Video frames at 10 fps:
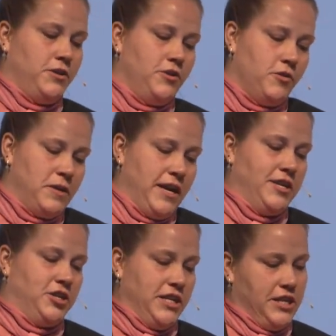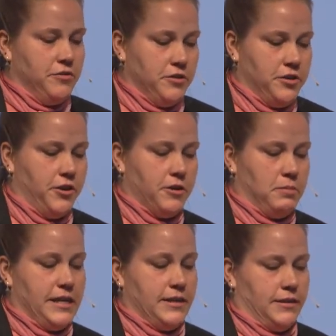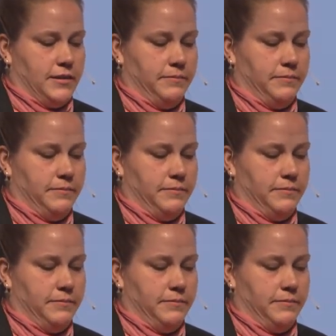do your PhD, you're in a dark place.